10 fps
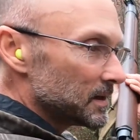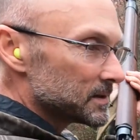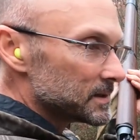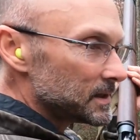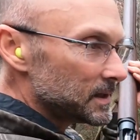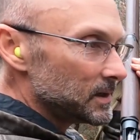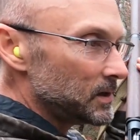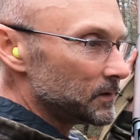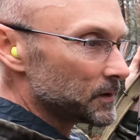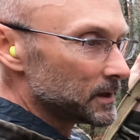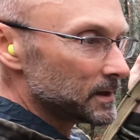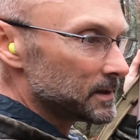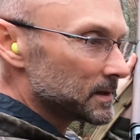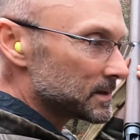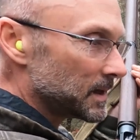see if you're hitting
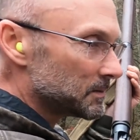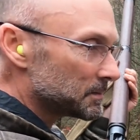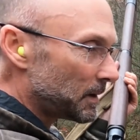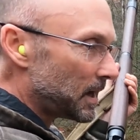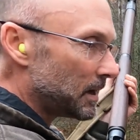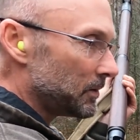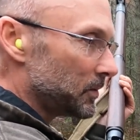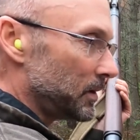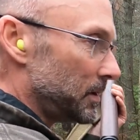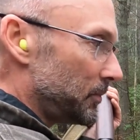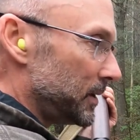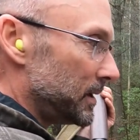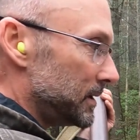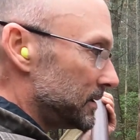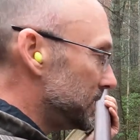in the same spot where the
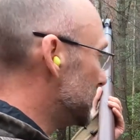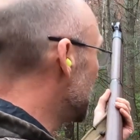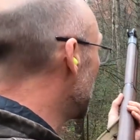print is each